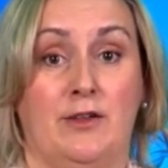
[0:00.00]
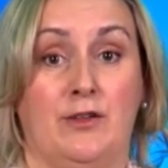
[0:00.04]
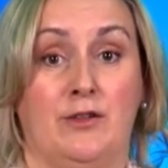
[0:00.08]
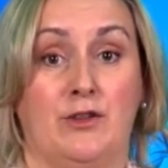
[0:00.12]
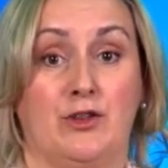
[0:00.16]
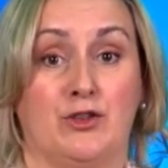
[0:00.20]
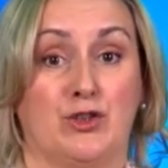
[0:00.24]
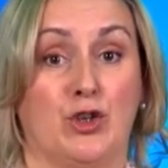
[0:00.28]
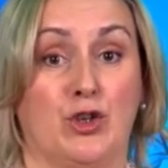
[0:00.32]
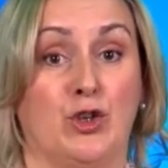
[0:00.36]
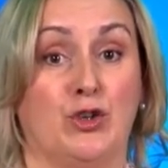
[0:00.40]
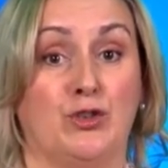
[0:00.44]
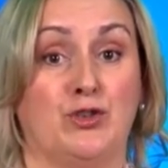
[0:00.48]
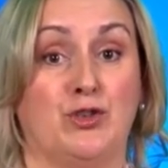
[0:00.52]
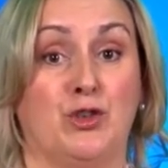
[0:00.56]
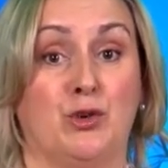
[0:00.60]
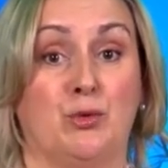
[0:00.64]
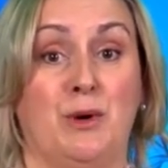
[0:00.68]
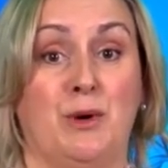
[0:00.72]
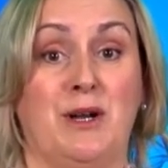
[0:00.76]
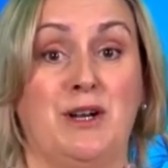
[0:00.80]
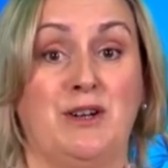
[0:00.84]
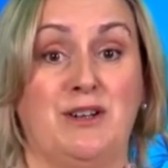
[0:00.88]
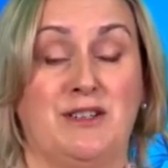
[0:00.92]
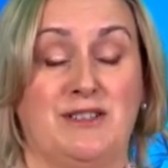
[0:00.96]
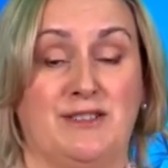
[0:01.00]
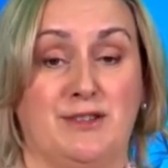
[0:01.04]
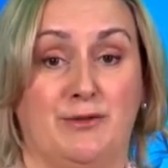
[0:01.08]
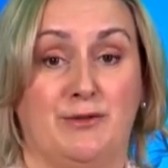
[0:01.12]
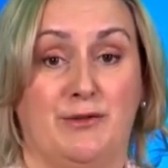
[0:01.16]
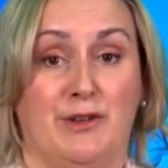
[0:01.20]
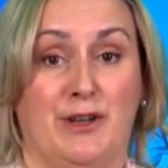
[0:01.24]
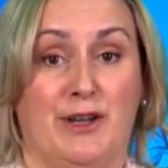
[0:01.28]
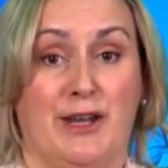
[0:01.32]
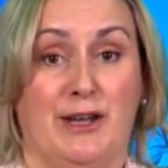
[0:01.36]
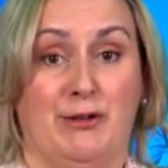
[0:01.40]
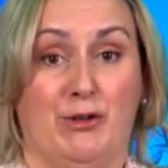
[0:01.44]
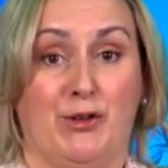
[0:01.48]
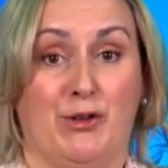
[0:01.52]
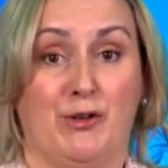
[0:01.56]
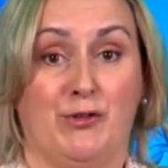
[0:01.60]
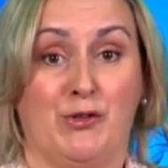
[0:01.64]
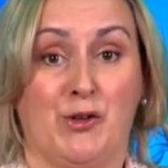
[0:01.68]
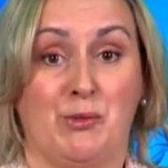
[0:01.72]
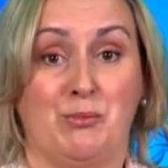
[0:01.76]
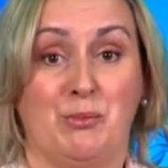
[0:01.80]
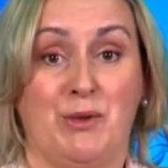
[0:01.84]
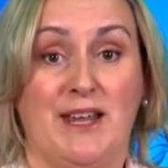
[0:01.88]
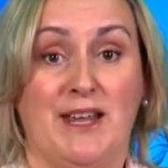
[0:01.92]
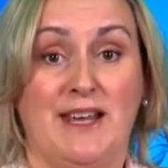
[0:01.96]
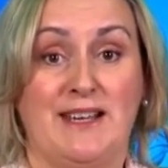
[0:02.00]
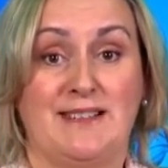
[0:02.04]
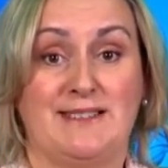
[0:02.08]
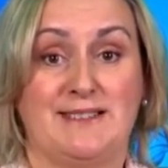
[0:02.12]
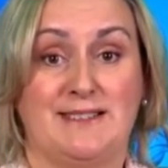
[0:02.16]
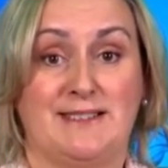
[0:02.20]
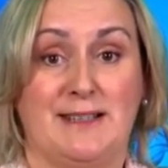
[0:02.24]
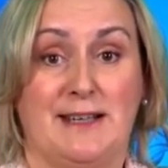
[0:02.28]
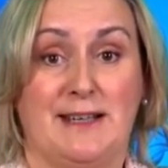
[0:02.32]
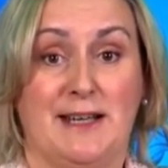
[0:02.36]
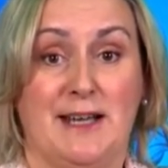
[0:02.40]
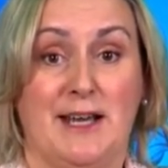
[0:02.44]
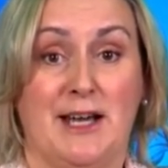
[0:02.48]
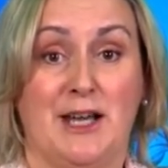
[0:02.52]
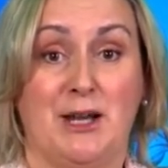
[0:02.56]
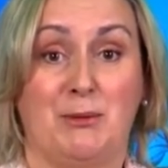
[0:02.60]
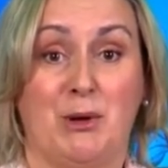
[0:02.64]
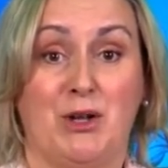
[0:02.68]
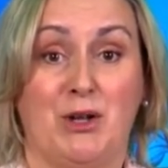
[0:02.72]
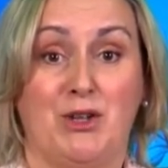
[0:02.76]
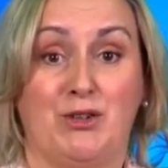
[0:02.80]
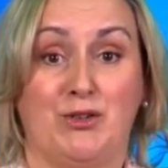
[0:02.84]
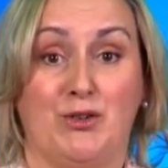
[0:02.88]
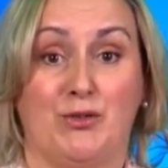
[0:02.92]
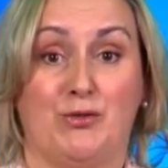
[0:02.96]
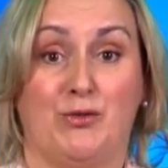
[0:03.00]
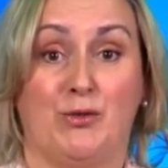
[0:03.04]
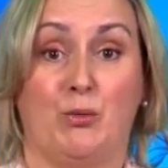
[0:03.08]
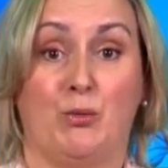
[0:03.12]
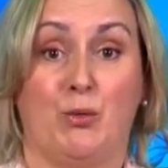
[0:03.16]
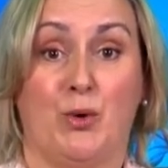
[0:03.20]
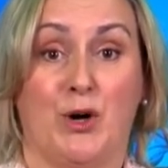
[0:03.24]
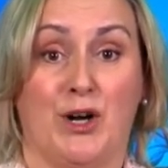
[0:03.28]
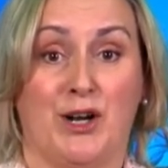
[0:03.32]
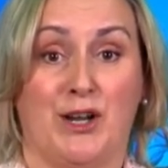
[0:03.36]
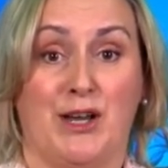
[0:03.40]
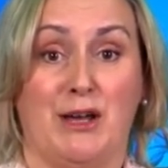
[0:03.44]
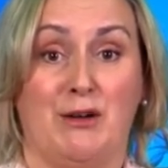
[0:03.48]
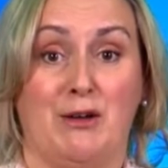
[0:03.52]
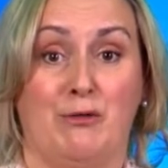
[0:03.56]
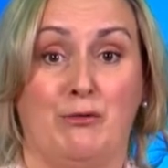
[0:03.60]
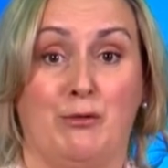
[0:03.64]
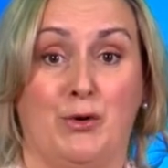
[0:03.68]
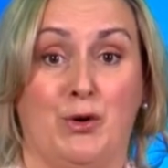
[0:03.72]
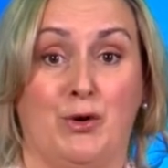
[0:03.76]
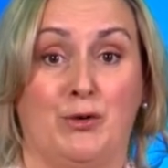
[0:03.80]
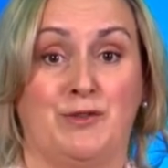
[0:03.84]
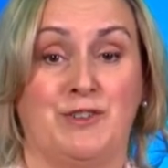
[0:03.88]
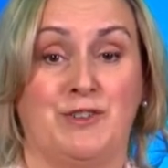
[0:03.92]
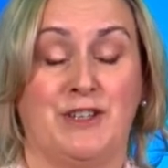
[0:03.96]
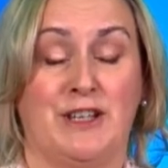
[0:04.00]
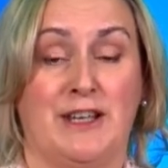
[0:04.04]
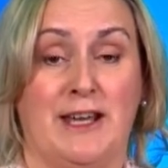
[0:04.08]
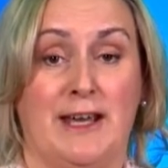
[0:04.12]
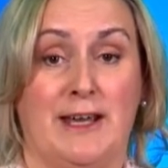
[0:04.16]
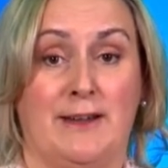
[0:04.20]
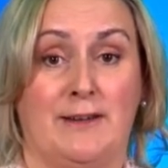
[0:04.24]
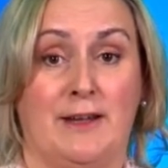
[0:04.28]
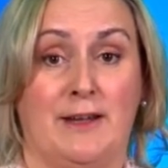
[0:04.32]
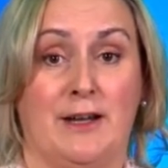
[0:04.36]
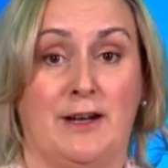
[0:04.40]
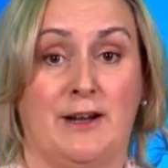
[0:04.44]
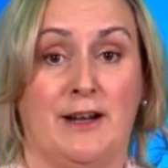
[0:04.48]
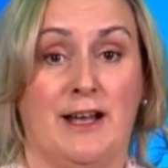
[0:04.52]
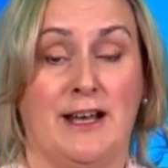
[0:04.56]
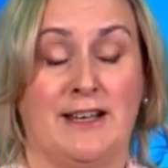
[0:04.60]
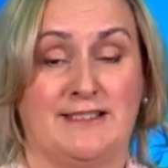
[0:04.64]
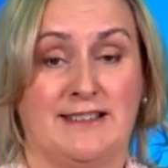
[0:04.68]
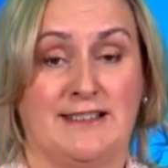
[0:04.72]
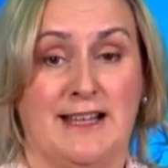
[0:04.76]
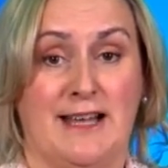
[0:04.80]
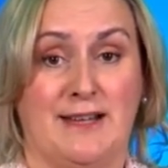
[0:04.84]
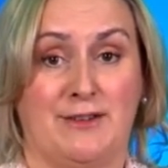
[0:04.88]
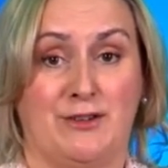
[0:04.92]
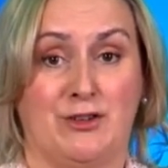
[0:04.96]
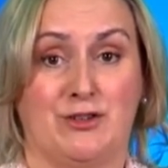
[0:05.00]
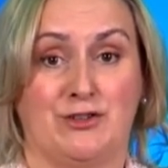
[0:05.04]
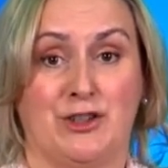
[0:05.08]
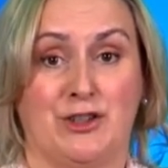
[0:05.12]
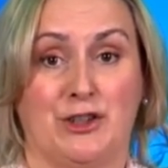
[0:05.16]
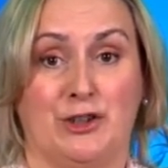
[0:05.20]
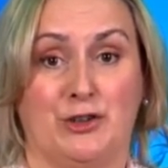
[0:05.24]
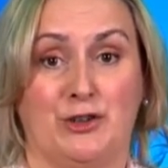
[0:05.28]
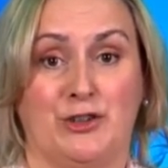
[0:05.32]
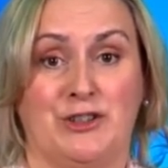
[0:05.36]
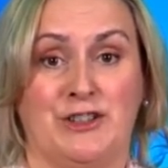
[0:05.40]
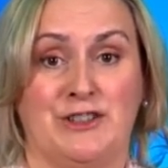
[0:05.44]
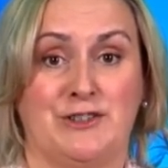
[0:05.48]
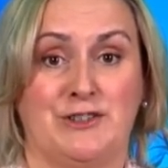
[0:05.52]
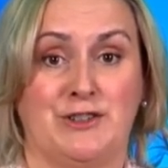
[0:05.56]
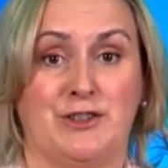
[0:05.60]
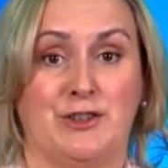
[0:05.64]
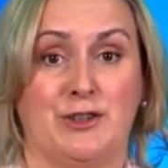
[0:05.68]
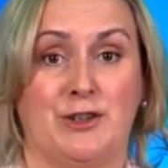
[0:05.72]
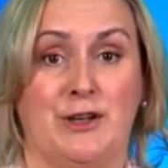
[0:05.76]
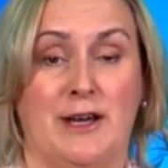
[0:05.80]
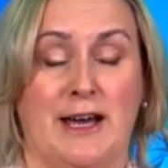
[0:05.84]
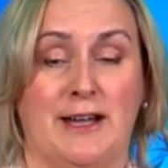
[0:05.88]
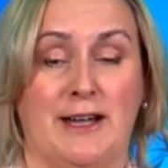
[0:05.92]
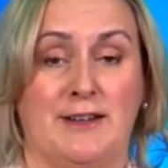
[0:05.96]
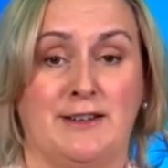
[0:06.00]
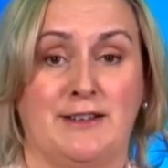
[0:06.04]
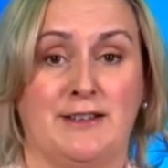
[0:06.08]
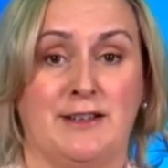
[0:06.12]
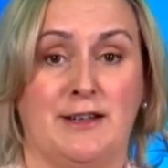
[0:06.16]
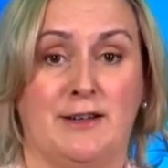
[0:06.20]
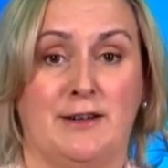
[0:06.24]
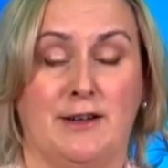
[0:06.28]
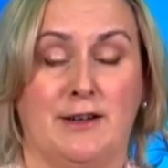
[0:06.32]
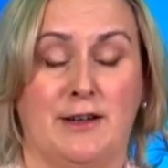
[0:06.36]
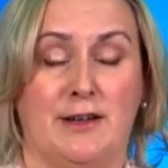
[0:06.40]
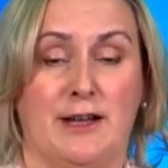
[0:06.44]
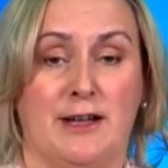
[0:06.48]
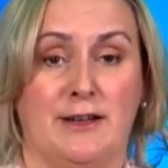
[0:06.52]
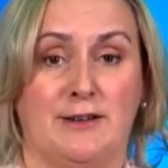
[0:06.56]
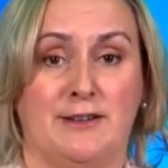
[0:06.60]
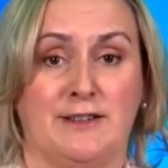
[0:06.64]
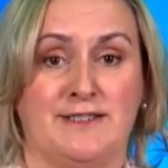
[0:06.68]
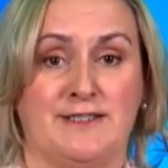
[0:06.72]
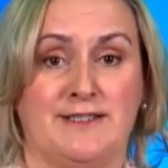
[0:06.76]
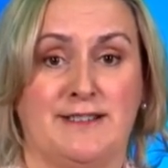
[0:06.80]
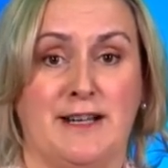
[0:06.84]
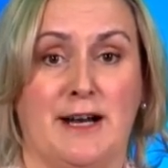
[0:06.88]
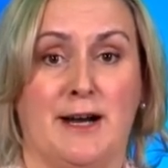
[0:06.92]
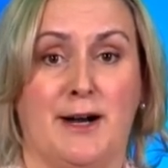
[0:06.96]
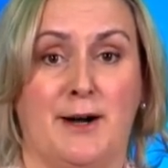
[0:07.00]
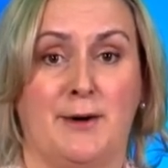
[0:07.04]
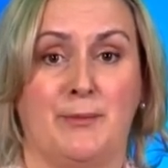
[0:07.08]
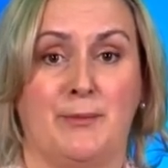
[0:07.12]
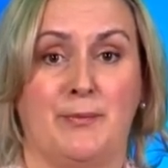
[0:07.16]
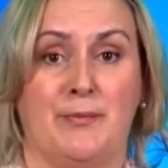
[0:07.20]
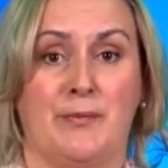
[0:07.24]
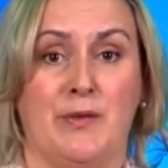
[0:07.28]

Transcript: There's also awareness of the level of complexity and amount of work involved to get there, as Anders alluded to at the start.